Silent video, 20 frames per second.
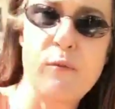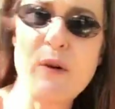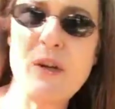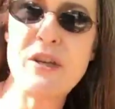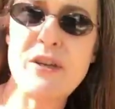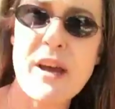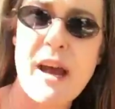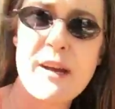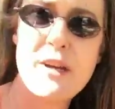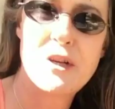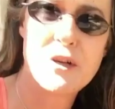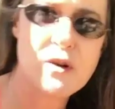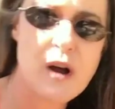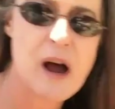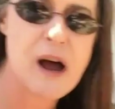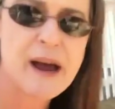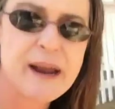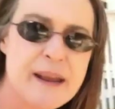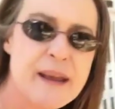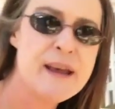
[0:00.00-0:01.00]
of which side you're
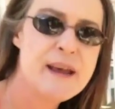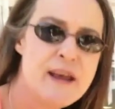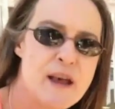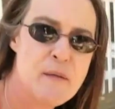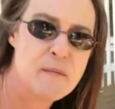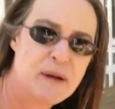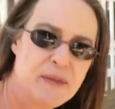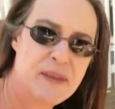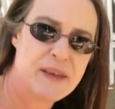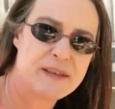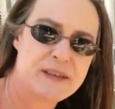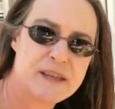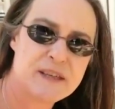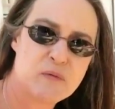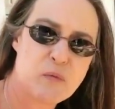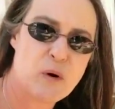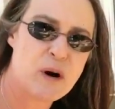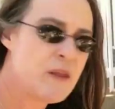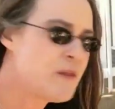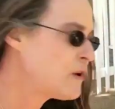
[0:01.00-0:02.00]
on, but this
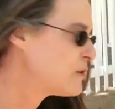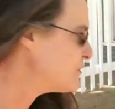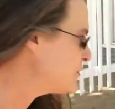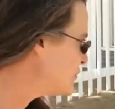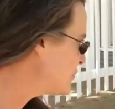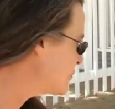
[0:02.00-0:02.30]
is one of those